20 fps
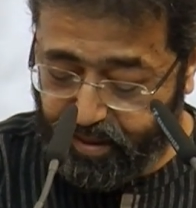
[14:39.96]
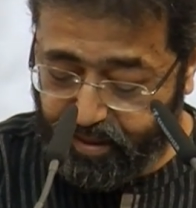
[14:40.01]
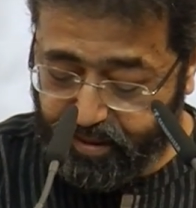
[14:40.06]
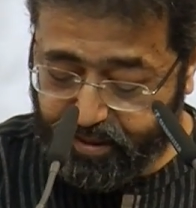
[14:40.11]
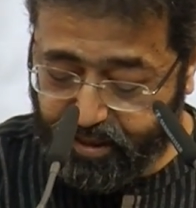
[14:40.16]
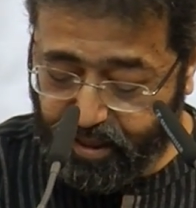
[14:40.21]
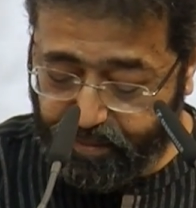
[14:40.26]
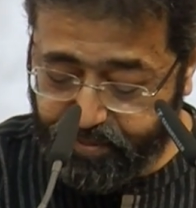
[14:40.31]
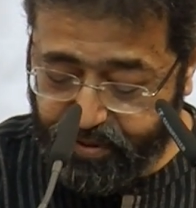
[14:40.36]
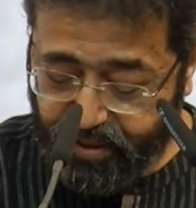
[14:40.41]

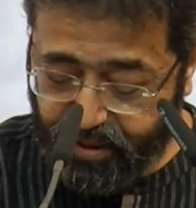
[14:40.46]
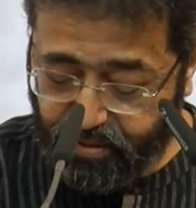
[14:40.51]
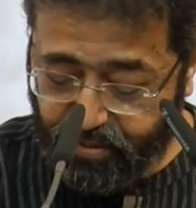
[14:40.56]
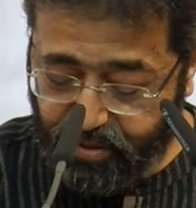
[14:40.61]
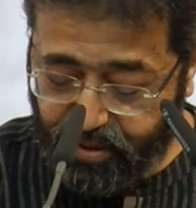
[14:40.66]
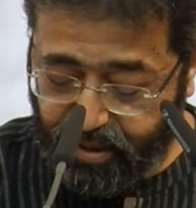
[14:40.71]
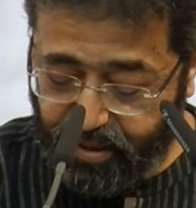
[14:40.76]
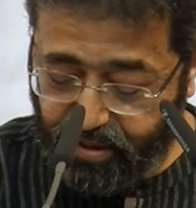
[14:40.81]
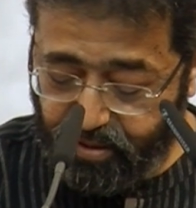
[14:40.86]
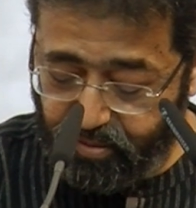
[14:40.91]

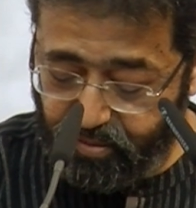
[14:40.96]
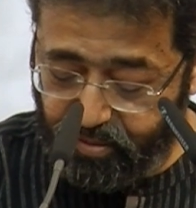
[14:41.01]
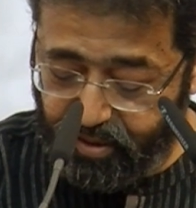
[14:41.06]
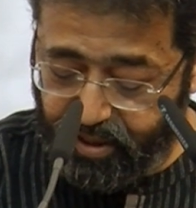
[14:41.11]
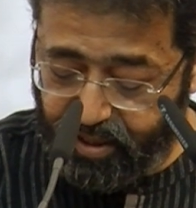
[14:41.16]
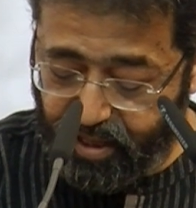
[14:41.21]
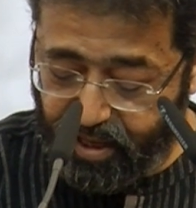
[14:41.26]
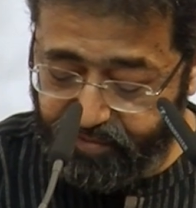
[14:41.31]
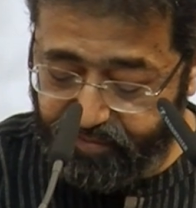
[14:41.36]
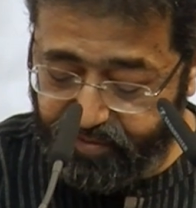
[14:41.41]
Subsequently,
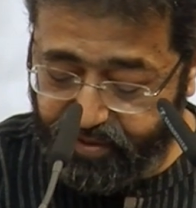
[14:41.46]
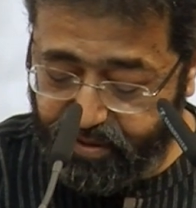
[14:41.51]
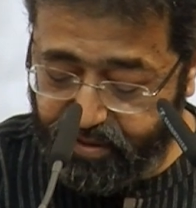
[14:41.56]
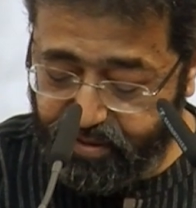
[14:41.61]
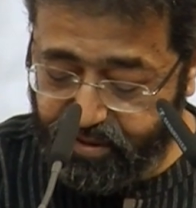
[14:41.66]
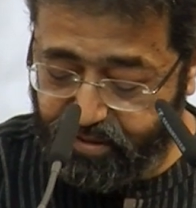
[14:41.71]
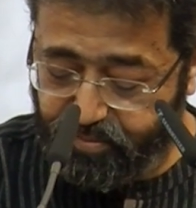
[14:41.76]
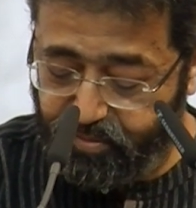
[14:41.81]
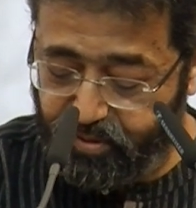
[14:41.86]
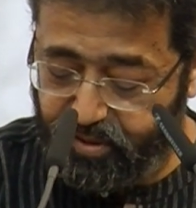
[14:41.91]
only
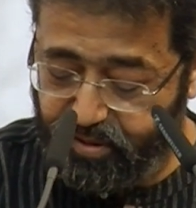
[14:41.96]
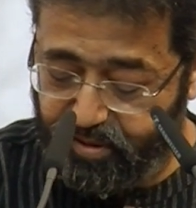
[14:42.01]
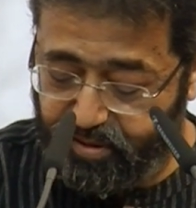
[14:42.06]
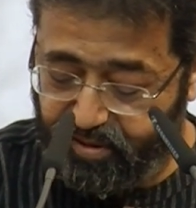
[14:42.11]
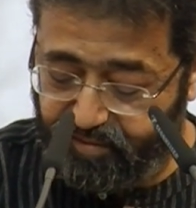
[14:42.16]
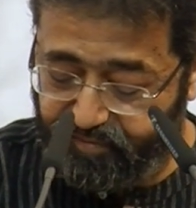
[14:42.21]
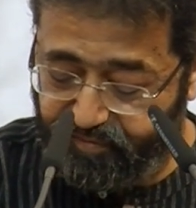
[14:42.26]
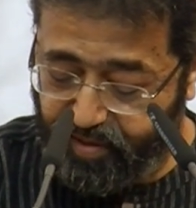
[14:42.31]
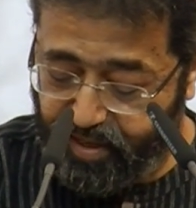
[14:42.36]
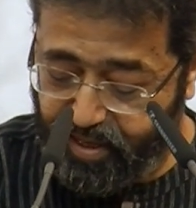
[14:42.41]
evidence which is
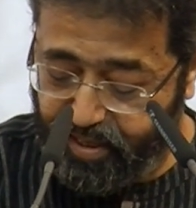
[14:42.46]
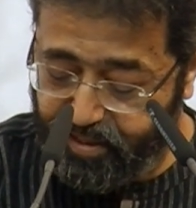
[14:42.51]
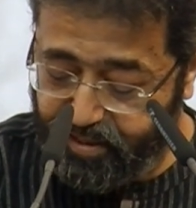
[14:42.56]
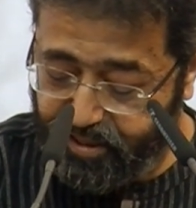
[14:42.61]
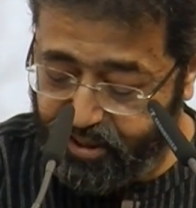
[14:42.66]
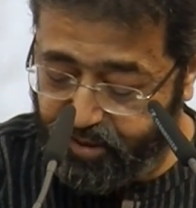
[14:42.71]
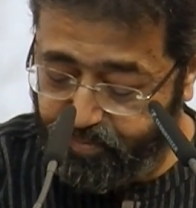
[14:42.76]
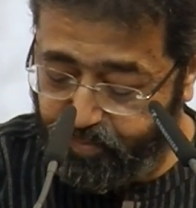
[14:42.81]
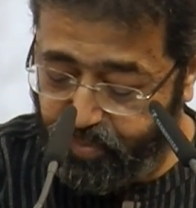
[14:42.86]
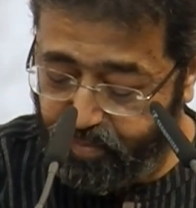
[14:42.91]
defined
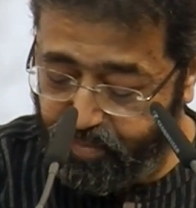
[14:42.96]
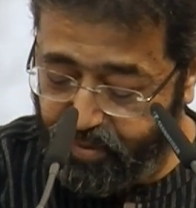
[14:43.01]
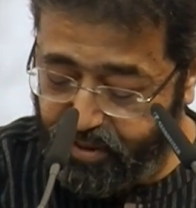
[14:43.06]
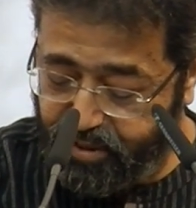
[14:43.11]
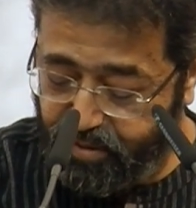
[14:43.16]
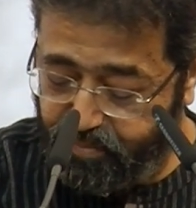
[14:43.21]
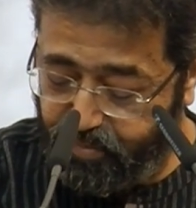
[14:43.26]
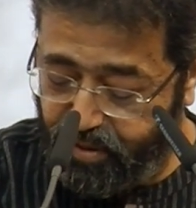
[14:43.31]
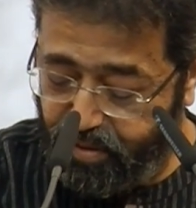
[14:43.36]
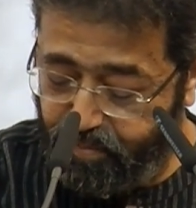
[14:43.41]
as
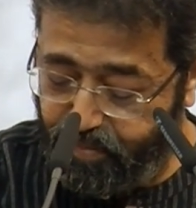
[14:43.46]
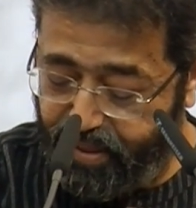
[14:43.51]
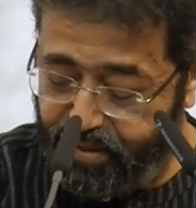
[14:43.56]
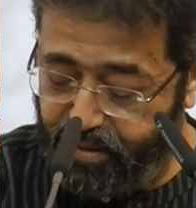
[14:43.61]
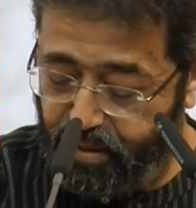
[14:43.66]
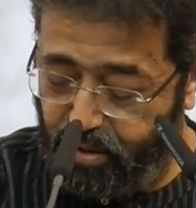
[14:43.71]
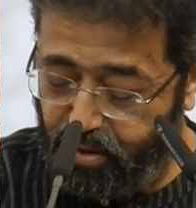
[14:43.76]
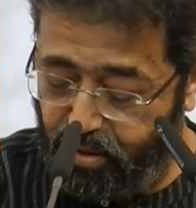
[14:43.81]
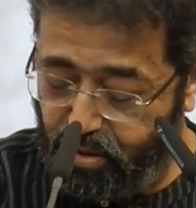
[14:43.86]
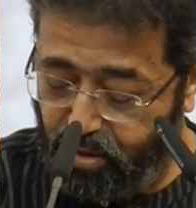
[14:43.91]
permissible by
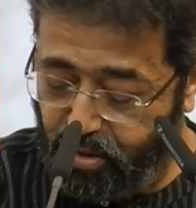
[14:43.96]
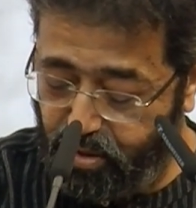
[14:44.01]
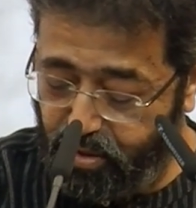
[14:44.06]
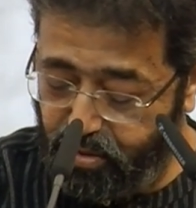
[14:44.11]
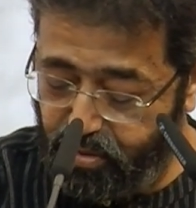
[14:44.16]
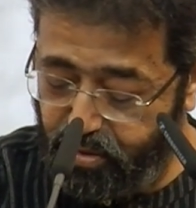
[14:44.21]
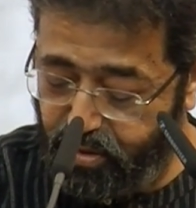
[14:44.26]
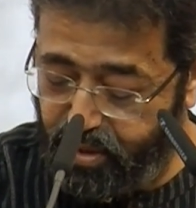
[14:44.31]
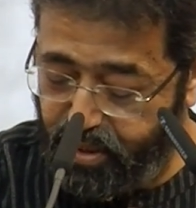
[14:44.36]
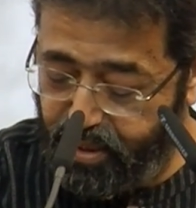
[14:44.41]
the
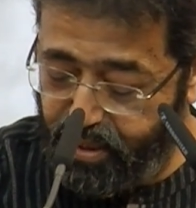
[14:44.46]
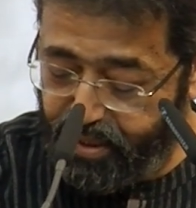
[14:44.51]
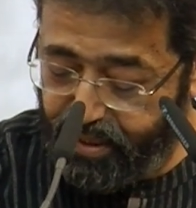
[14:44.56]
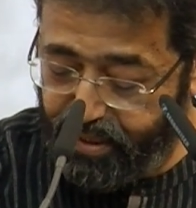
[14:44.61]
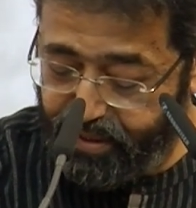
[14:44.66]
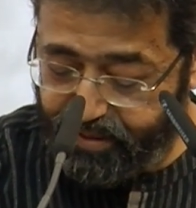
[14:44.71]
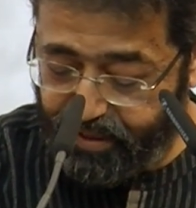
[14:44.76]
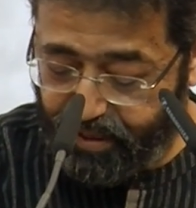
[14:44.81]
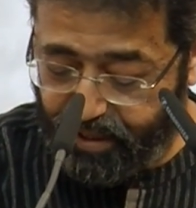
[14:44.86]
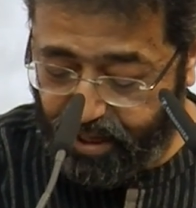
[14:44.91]
law
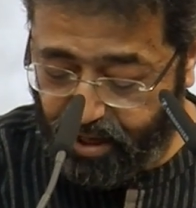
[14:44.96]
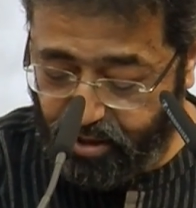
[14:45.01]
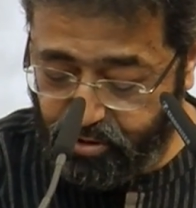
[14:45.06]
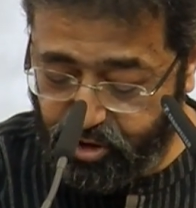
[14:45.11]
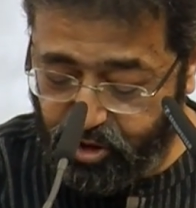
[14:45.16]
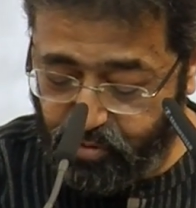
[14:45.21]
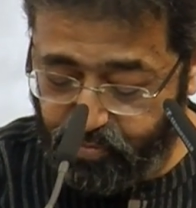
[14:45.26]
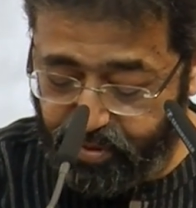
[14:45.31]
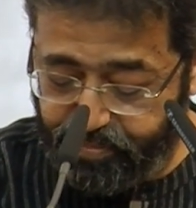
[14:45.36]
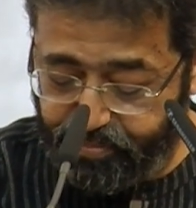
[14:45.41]
is
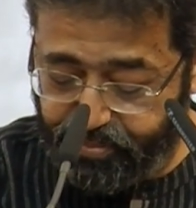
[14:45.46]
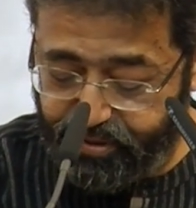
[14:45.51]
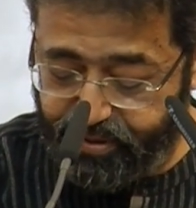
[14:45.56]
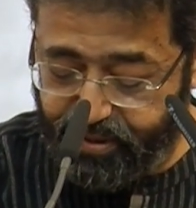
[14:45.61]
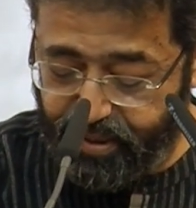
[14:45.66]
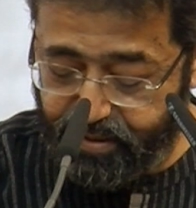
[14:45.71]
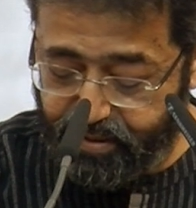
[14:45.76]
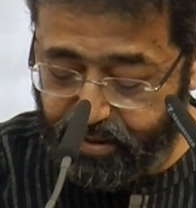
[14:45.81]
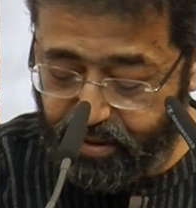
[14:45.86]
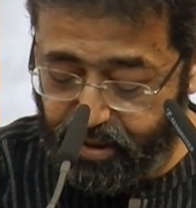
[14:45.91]
allowed to be
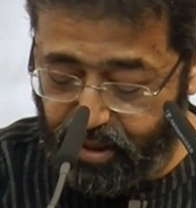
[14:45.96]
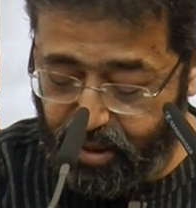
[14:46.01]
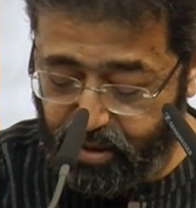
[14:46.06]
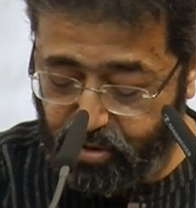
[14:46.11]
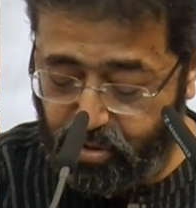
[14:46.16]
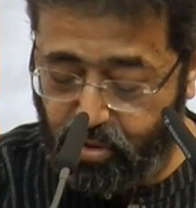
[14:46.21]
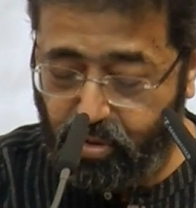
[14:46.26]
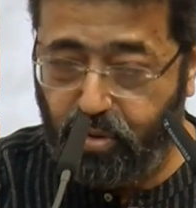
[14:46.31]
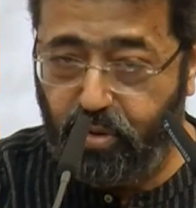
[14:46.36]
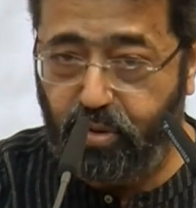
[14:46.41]
presented in
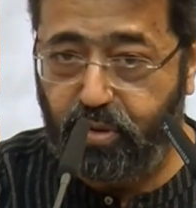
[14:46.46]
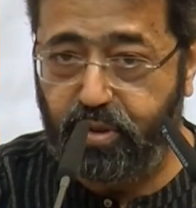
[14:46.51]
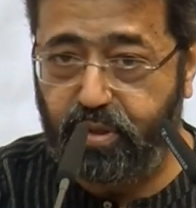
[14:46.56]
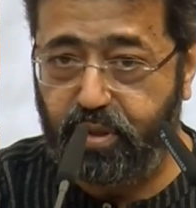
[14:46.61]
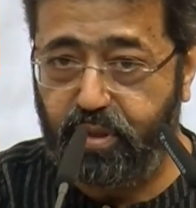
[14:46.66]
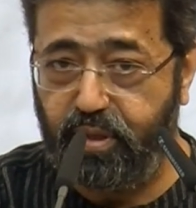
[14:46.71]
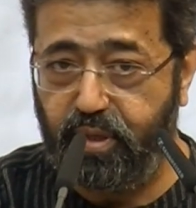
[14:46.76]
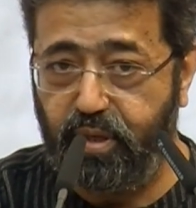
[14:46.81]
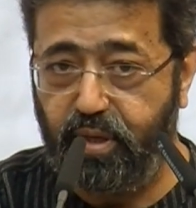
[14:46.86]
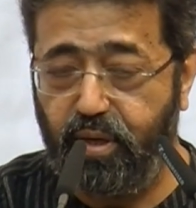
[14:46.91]
court.